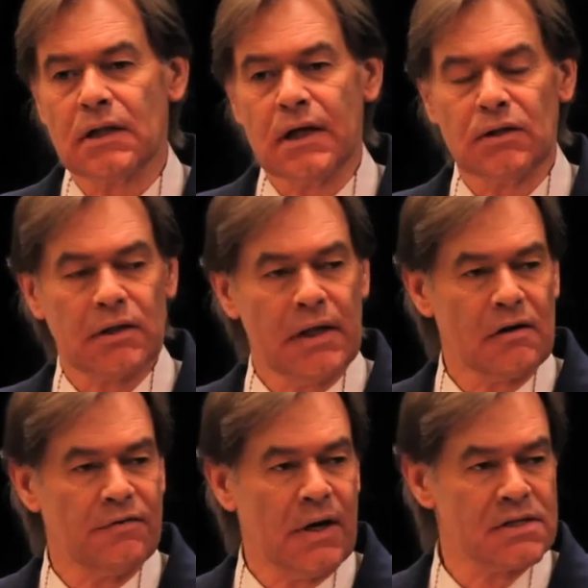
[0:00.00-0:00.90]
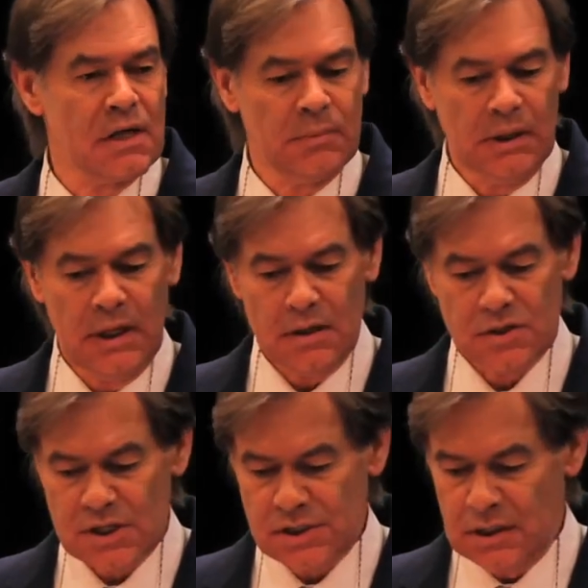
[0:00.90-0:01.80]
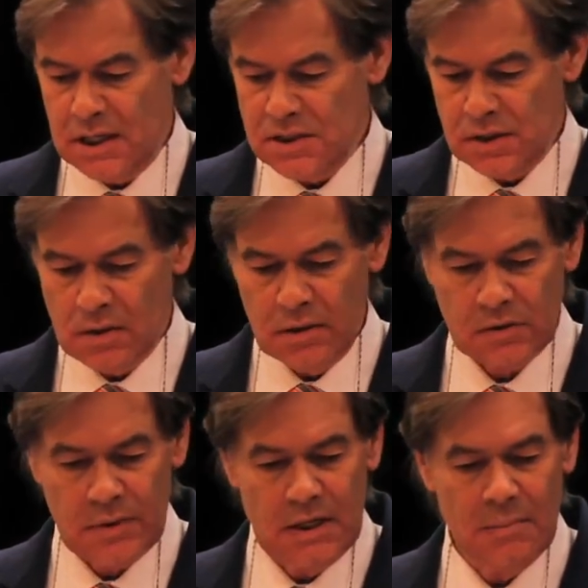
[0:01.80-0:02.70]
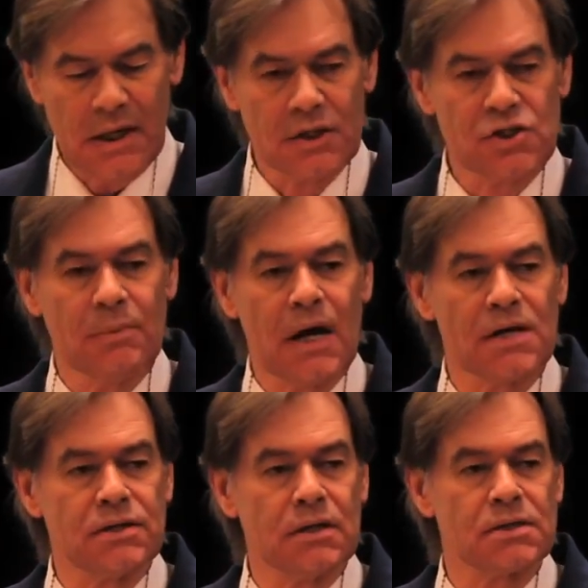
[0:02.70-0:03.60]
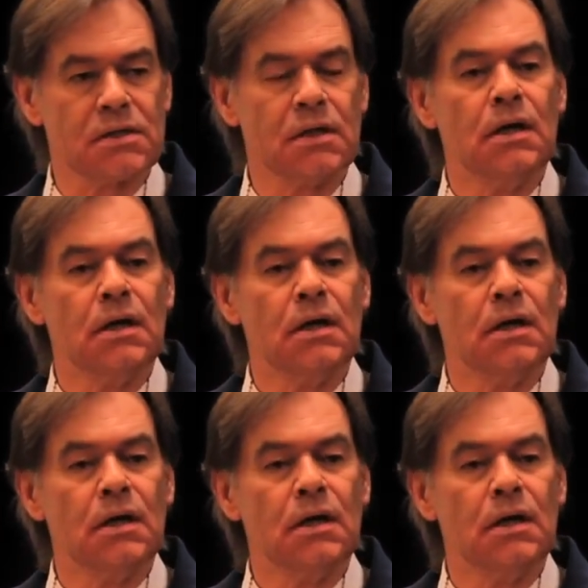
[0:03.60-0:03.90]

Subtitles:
like to clarify something here, just in case you're going through any mental gymnastics.